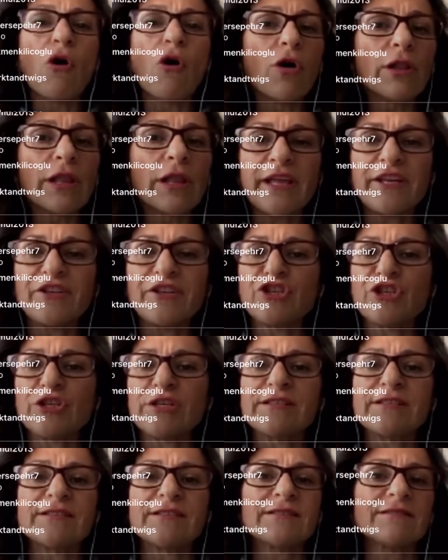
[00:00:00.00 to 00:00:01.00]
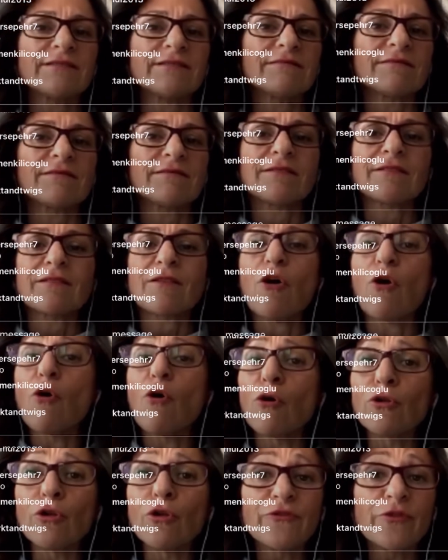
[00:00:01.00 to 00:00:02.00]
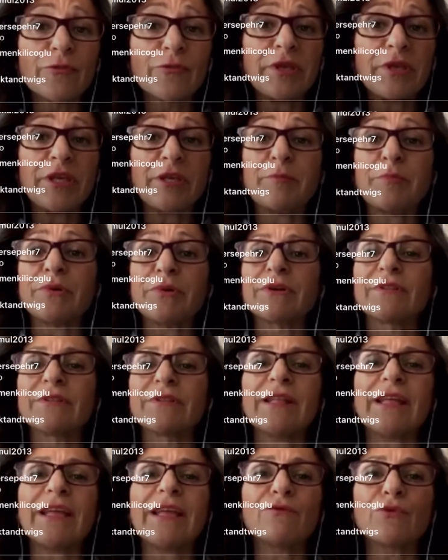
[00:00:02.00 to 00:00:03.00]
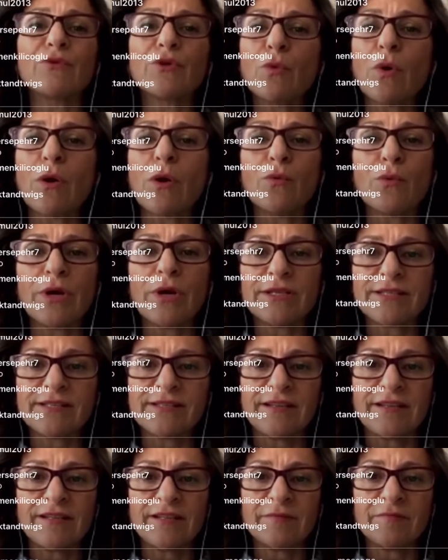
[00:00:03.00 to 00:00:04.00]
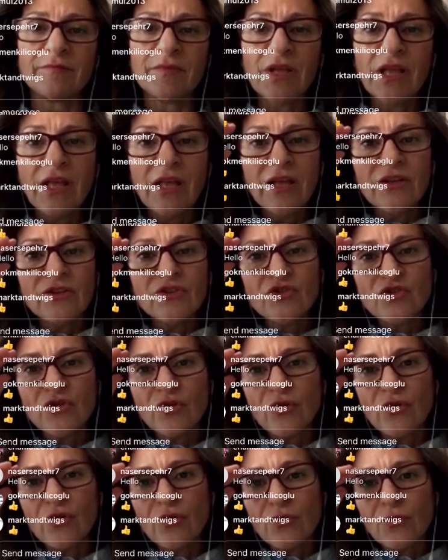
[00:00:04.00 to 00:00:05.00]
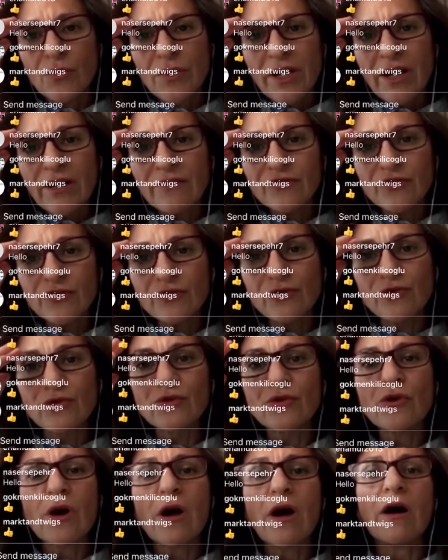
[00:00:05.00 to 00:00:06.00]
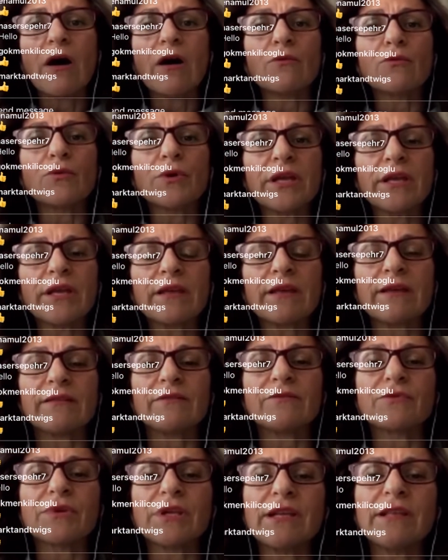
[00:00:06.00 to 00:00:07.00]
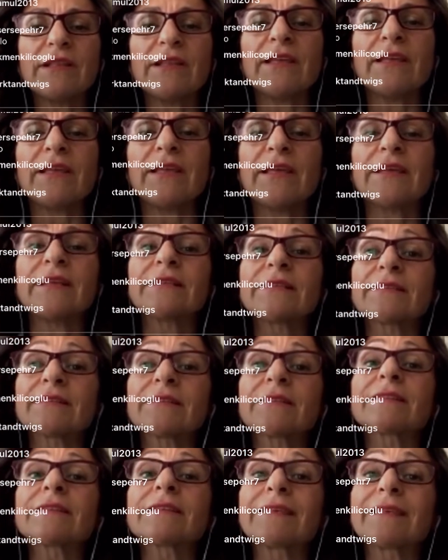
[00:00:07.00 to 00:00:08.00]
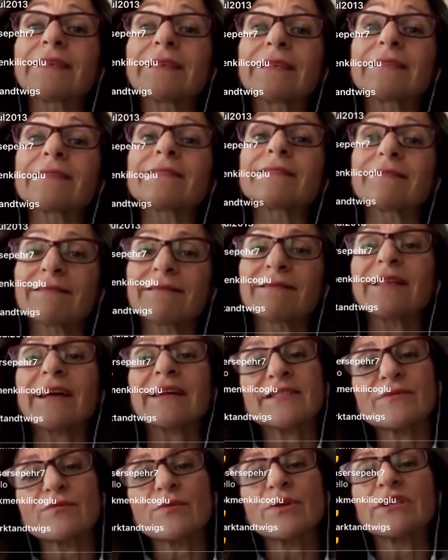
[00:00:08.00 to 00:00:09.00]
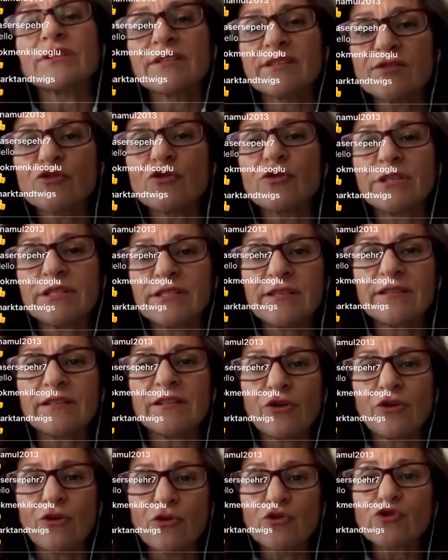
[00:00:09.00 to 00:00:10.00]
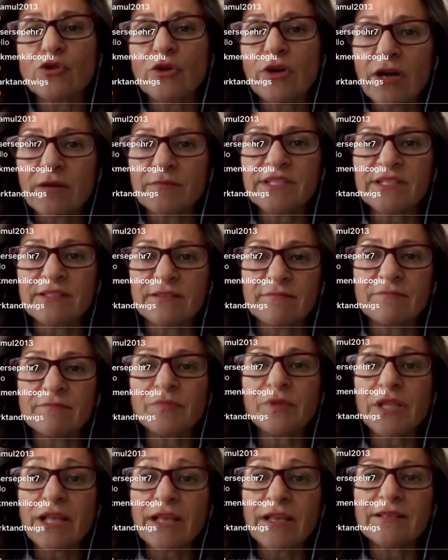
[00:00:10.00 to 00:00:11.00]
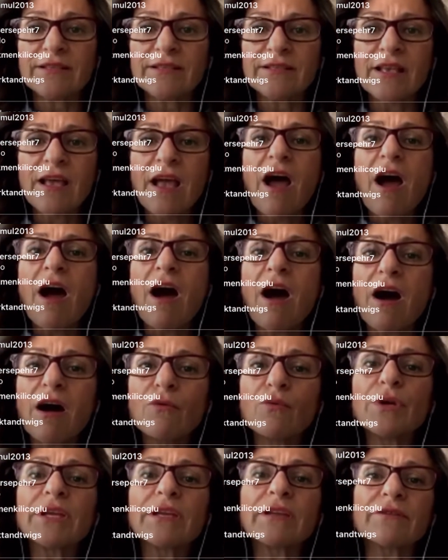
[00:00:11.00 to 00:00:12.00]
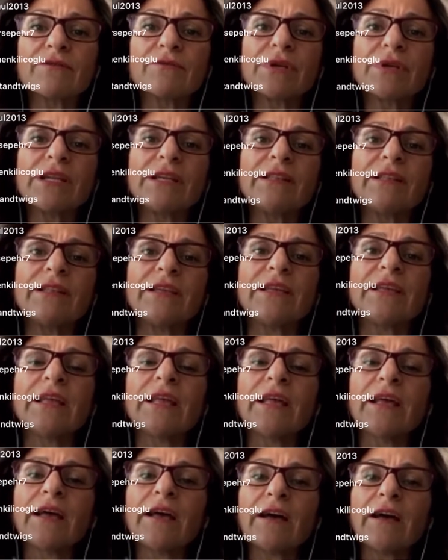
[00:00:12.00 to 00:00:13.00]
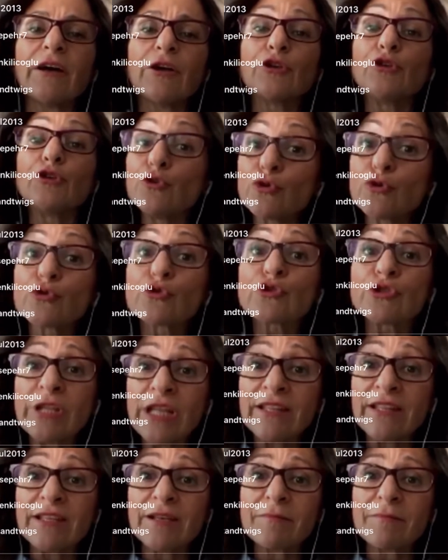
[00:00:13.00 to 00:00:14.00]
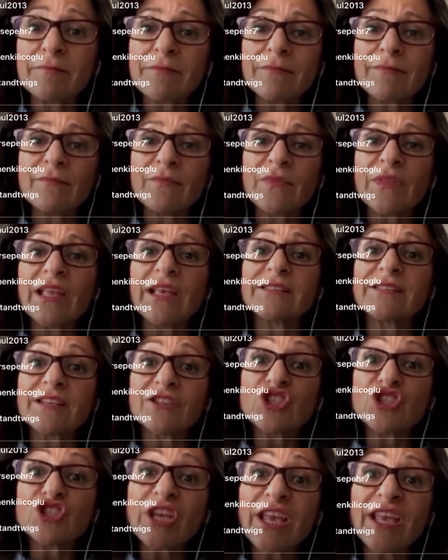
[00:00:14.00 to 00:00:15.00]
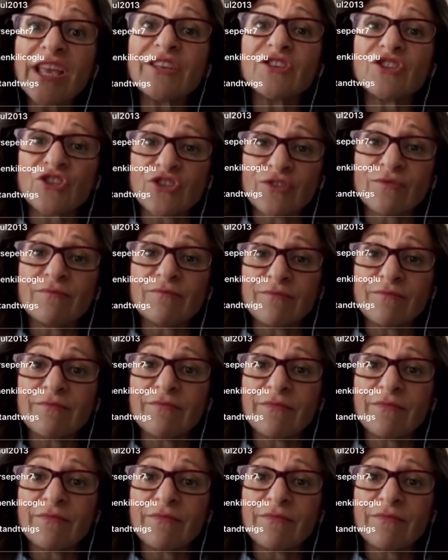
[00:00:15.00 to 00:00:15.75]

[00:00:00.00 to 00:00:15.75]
all ages, all of the people, everyone wears denim. So we have to look how we can really, that's where the storytelling also comes in place, how we can really use denim as a change